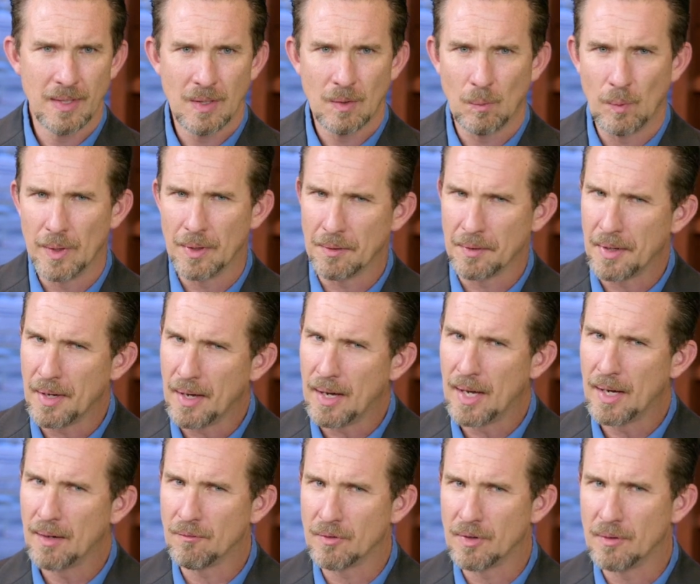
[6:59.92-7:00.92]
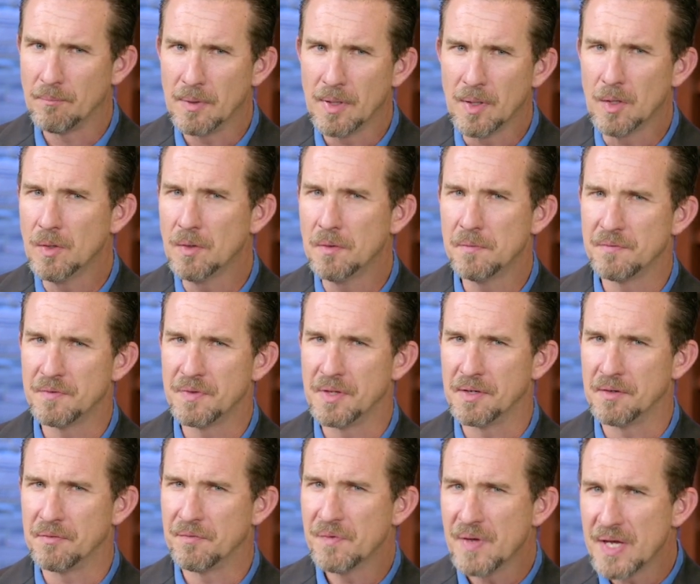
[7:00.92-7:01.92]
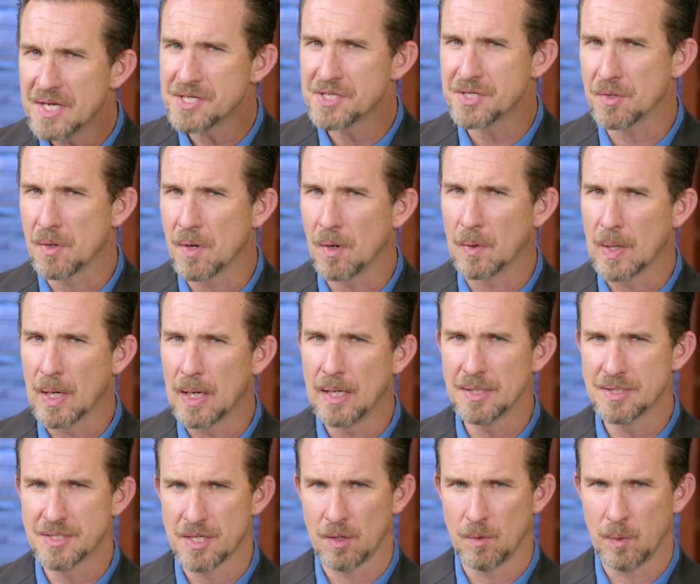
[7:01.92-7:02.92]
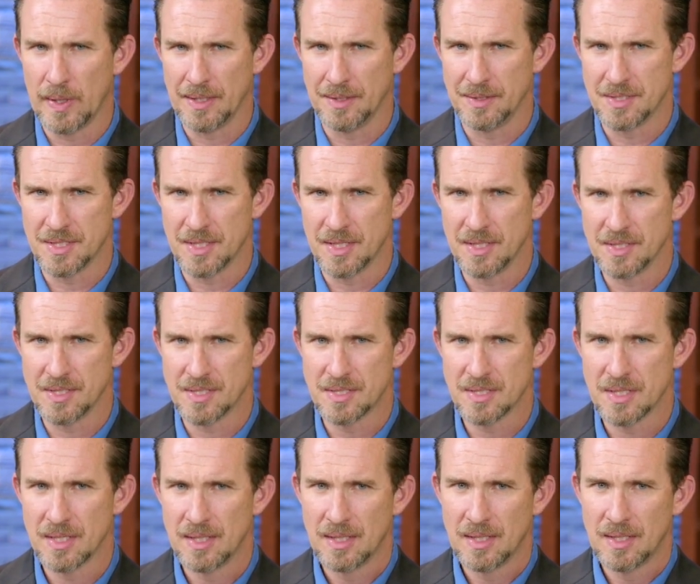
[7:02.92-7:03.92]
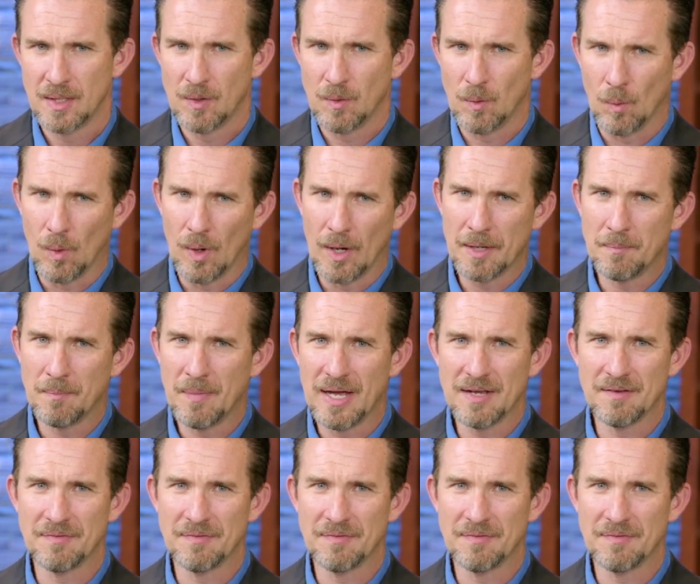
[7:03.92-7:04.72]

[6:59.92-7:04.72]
will not remove the physical consequences one may